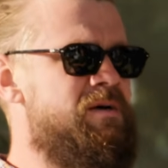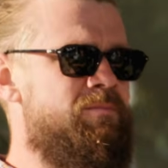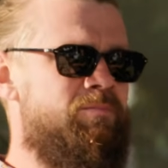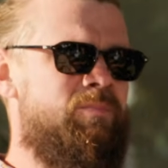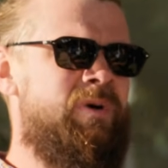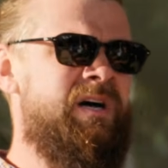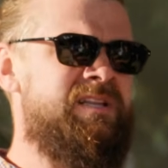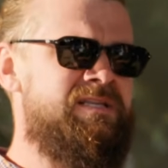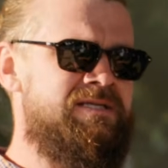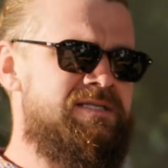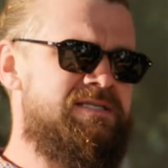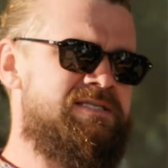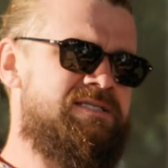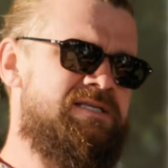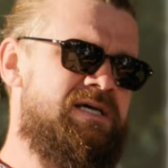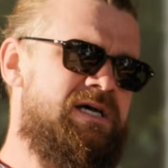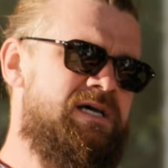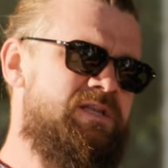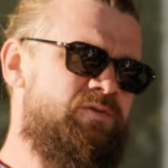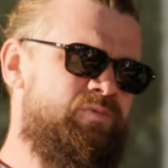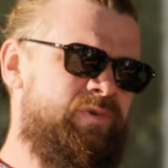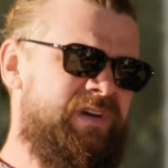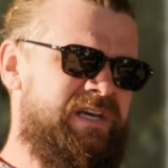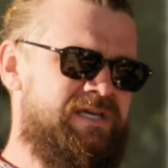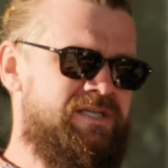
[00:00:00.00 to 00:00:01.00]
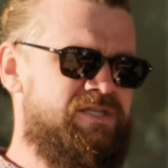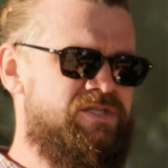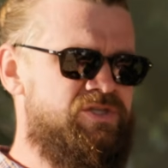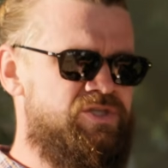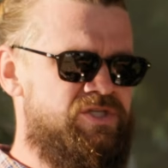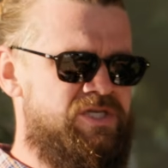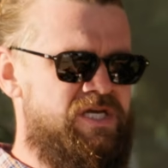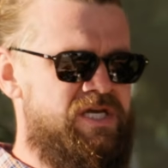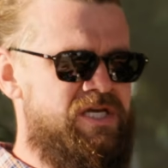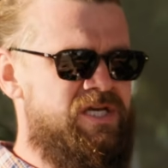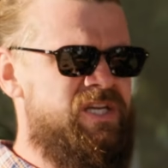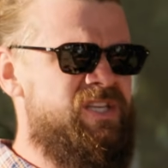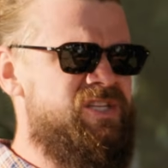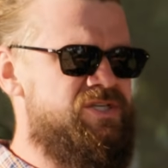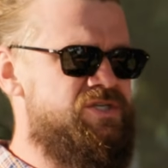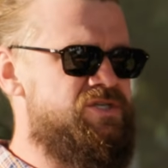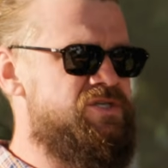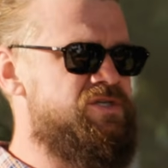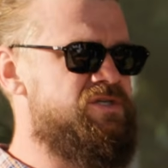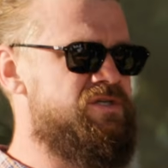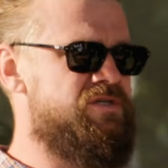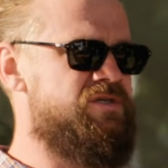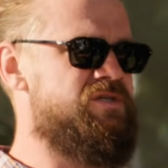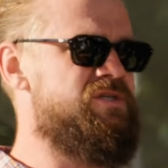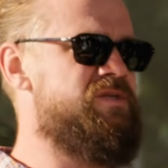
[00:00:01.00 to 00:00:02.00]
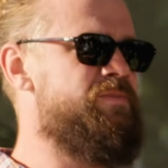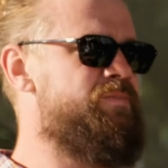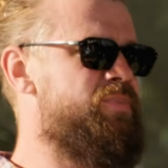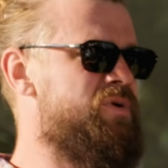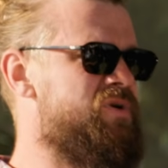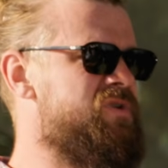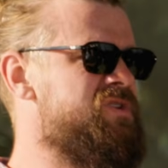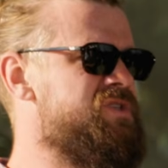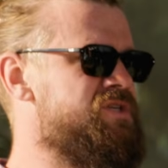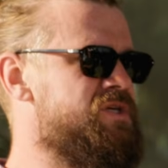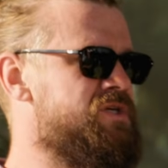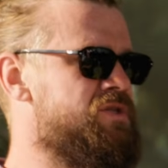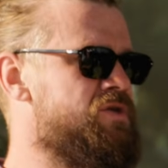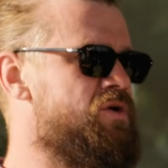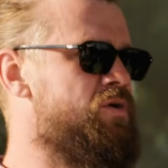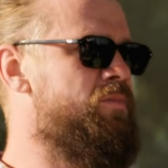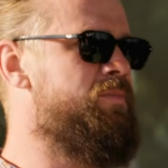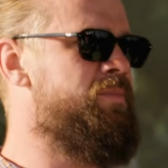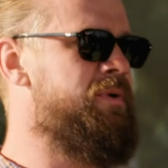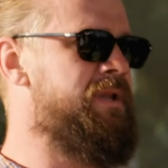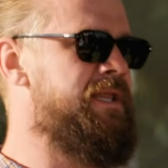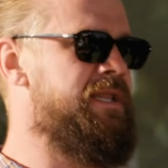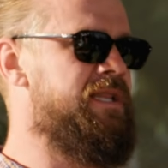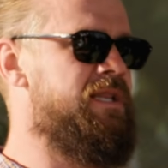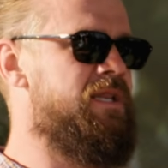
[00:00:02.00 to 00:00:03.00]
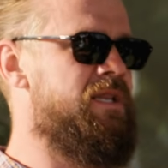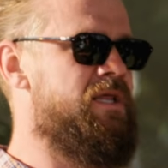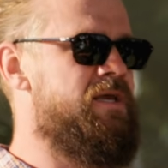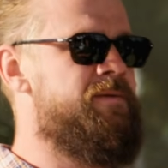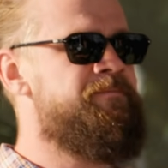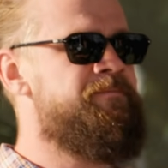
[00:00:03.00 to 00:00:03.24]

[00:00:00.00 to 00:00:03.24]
but inside we can change the project completely.